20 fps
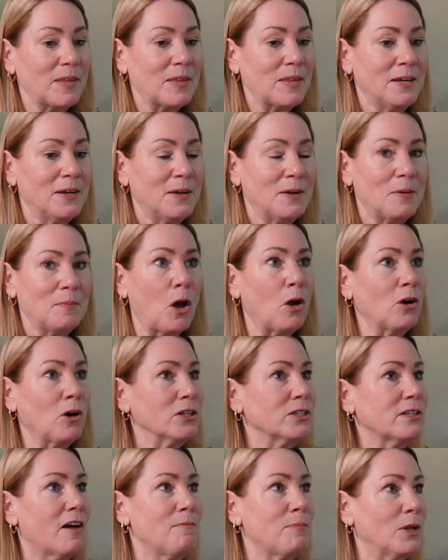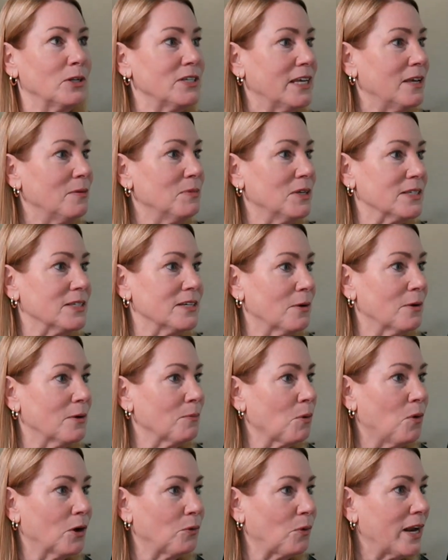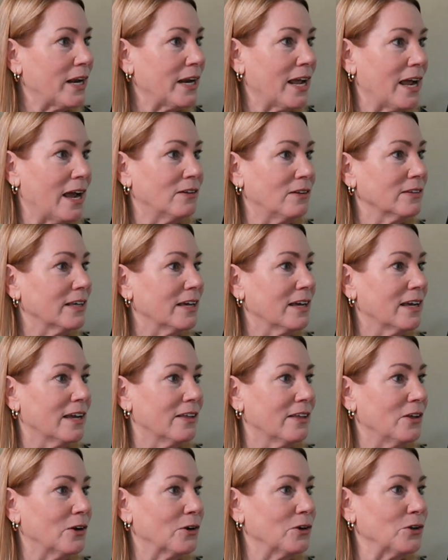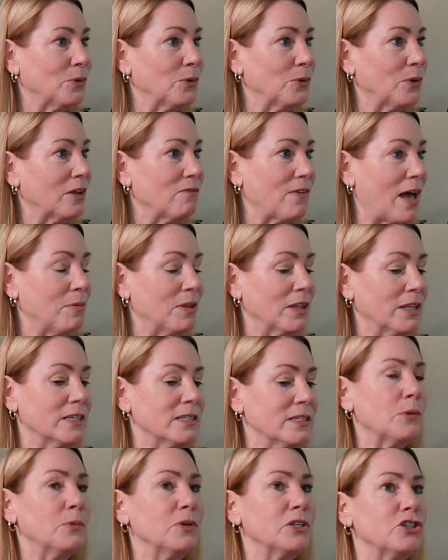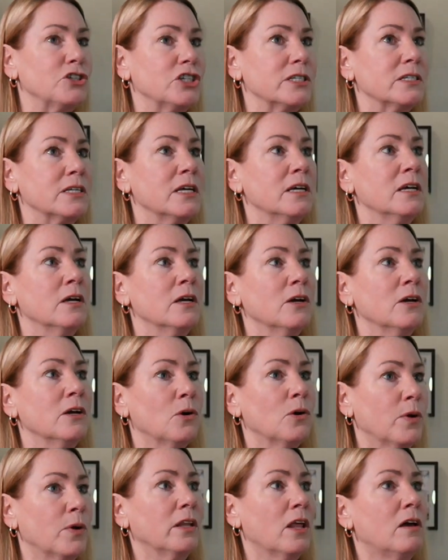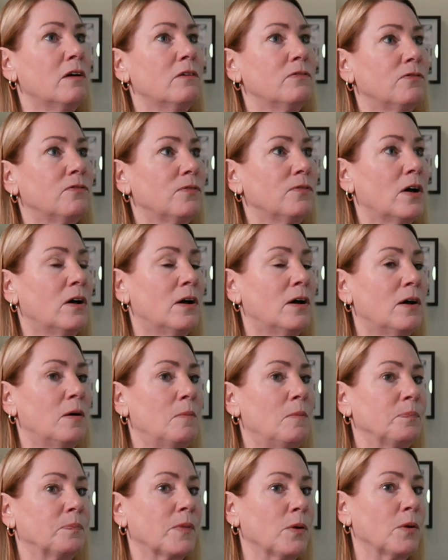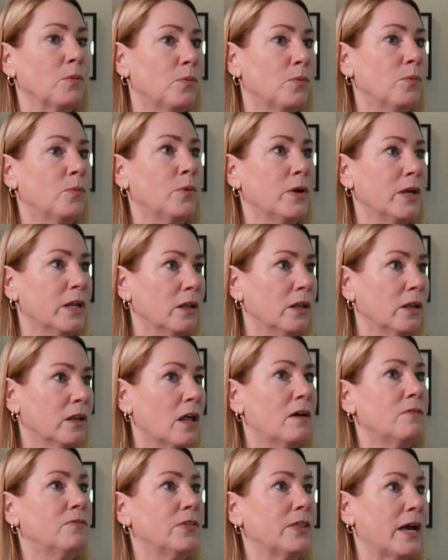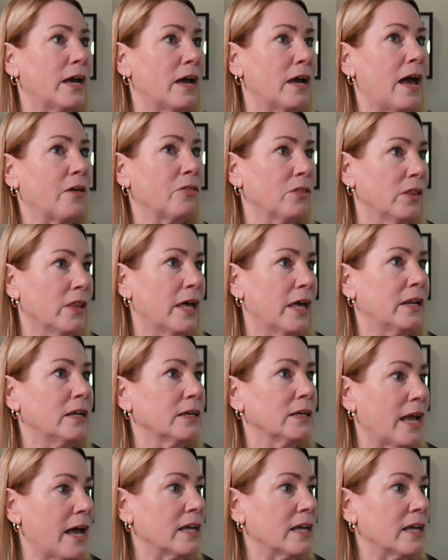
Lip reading: Our softball team is number one right now, and they're doing fabulous. So it's just we love the athletic